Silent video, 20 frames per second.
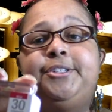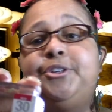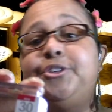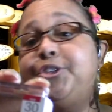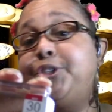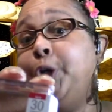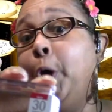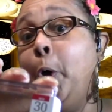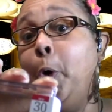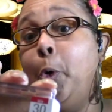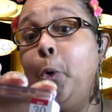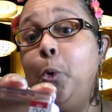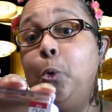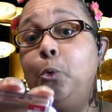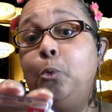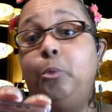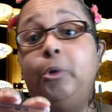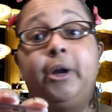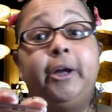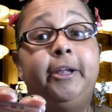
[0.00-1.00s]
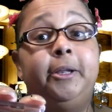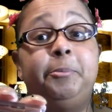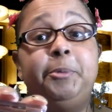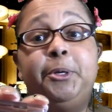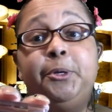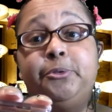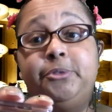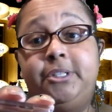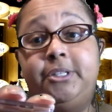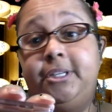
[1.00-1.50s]
So we're going to be
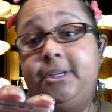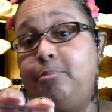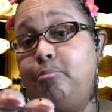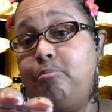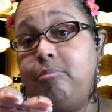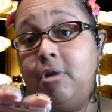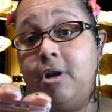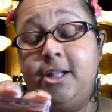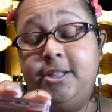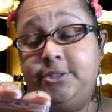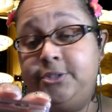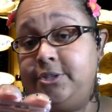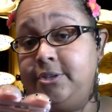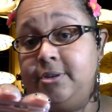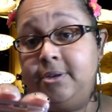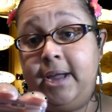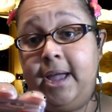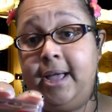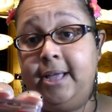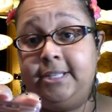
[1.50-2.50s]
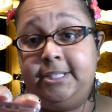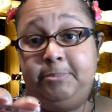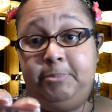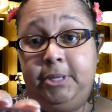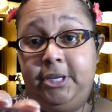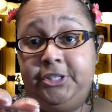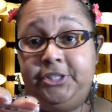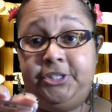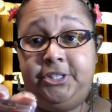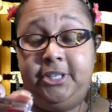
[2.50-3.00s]
using bronzer as
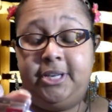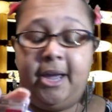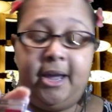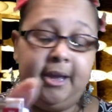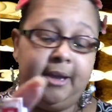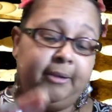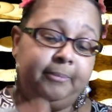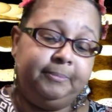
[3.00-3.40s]
blush today.